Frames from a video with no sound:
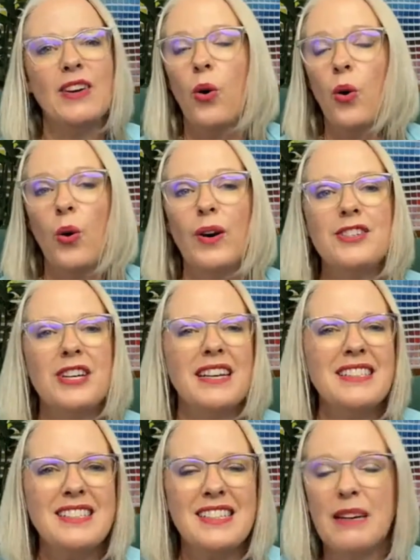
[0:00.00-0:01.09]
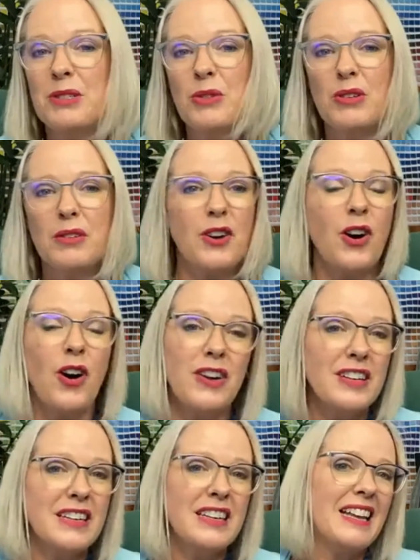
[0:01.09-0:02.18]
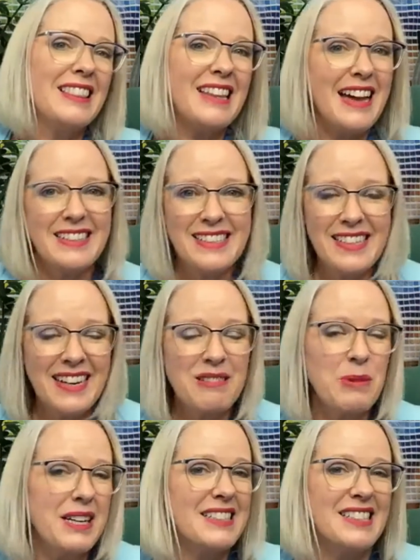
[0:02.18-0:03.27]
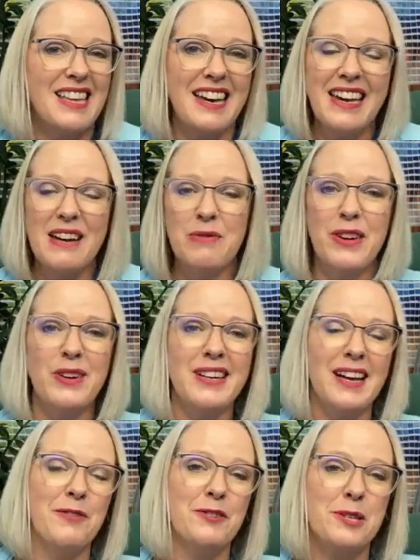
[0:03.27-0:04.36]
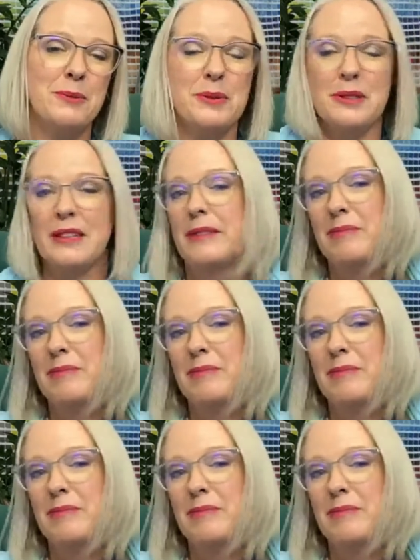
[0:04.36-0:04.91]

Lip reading: or just some sort of cotton elastane mix. They are very comfortable